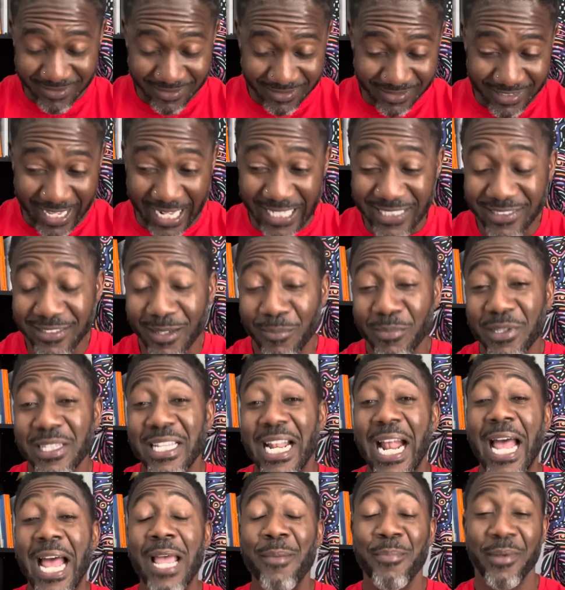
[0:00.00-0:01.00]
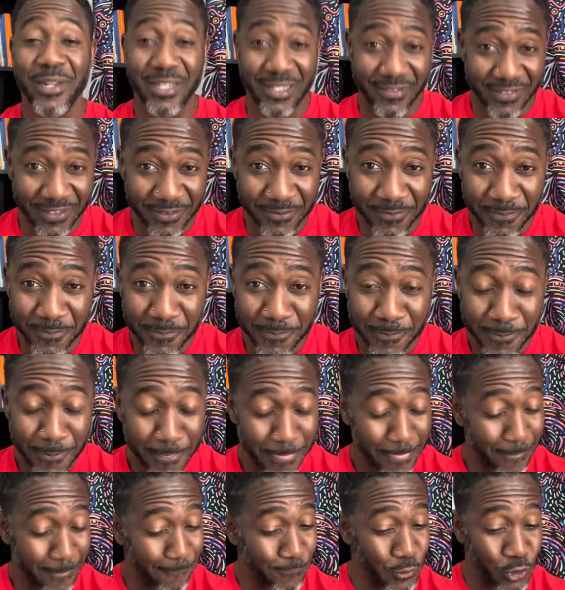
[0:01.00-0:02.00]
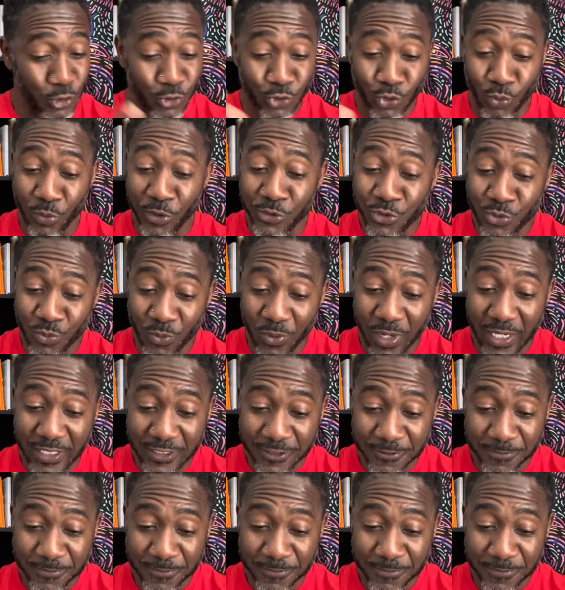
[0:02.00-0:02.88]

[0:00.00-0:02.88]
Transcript: that's something that I believe in. You can do what you want.